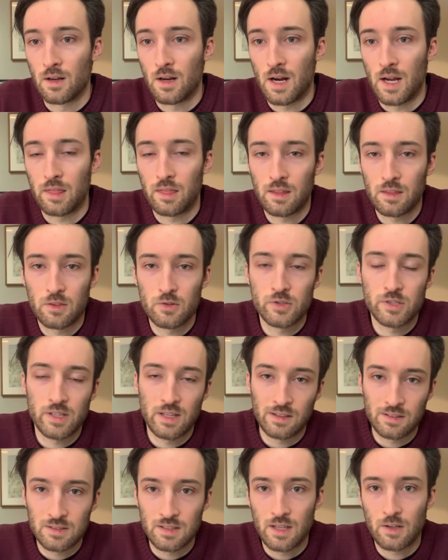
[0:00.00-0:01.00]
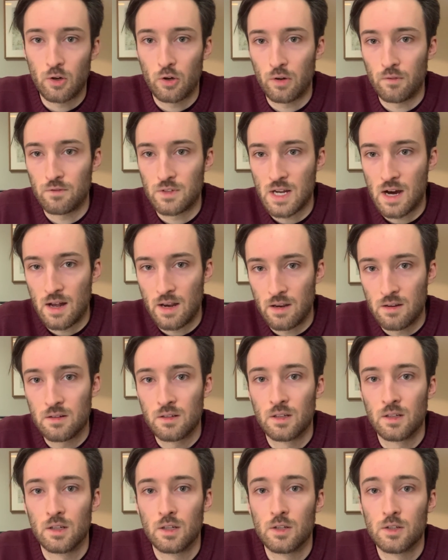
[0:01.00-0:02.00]
I think there's things they could have done
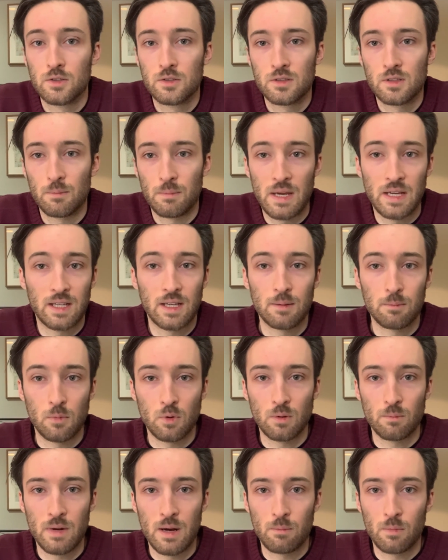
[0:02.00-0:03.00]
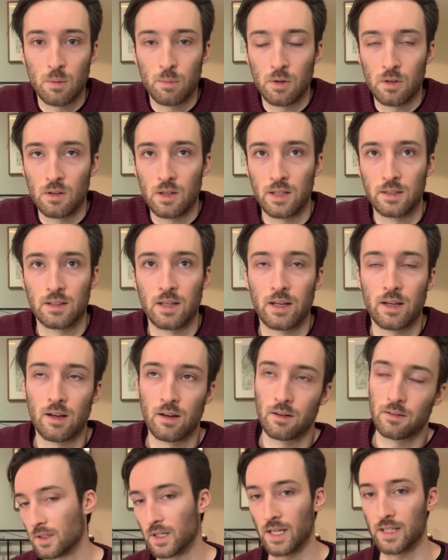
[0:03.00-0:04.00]
to make it more memorable. And like,
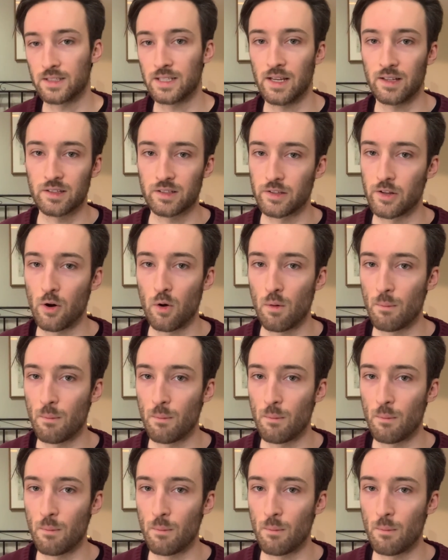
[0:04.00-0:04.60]
it takes no